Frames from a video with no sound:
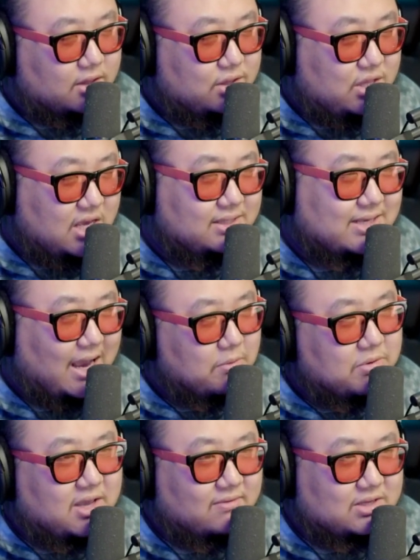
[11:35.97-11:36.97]
This, I
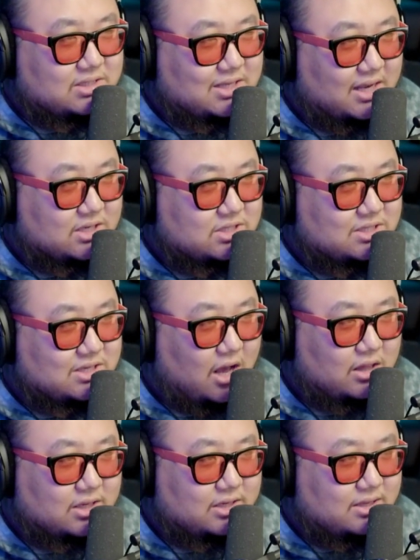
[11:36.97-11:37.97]
would give this like a
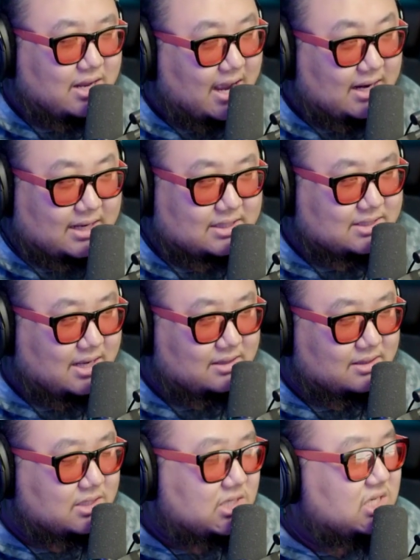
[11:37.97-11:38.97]
solid 9 out of 10.
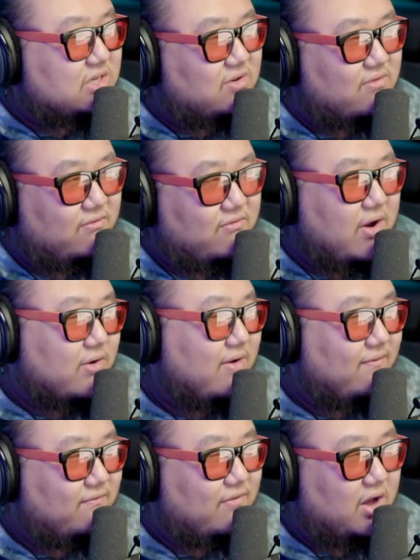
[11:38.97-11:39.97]
This is very
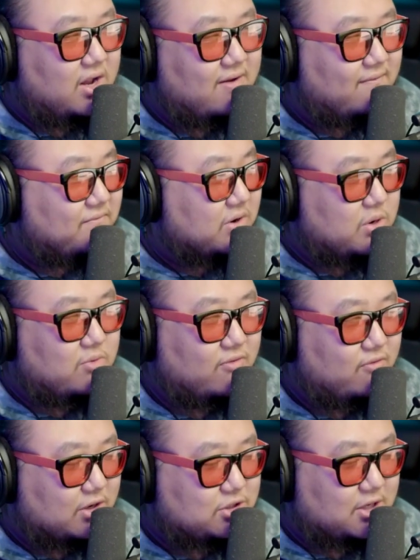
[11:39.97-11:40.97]
fun, very
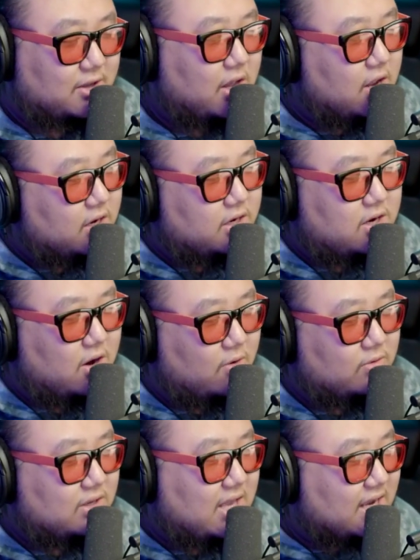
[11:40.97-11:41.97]
refreshing. You
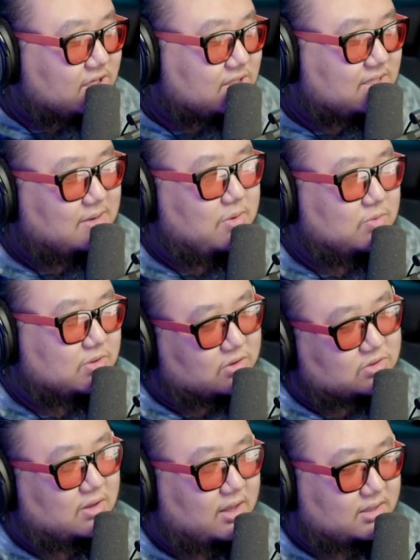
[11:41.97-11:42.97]
know, Can't You See Me was
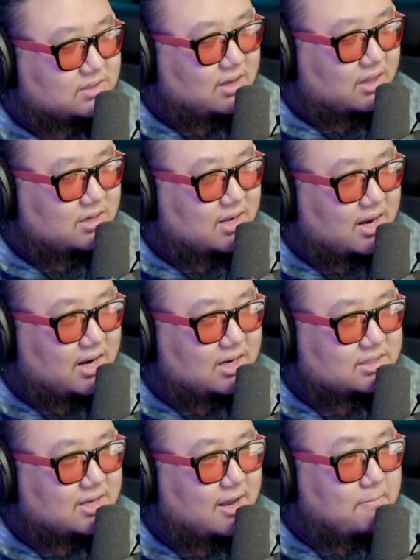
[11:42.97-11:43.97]
also like a solid 9 out
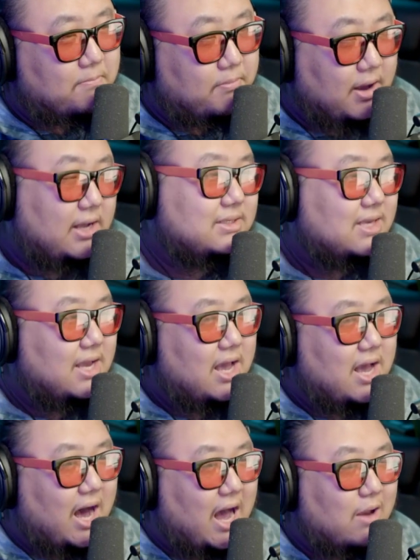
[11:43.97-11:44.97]
of 10, but
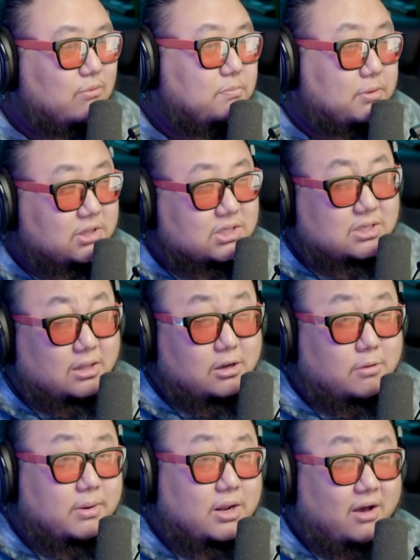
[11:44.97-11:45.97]
I would put this a
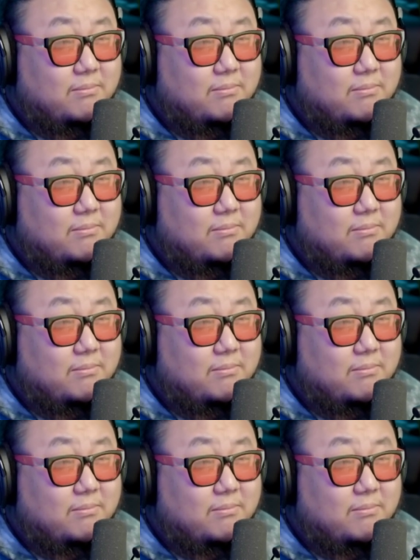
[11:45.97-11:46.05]
little bit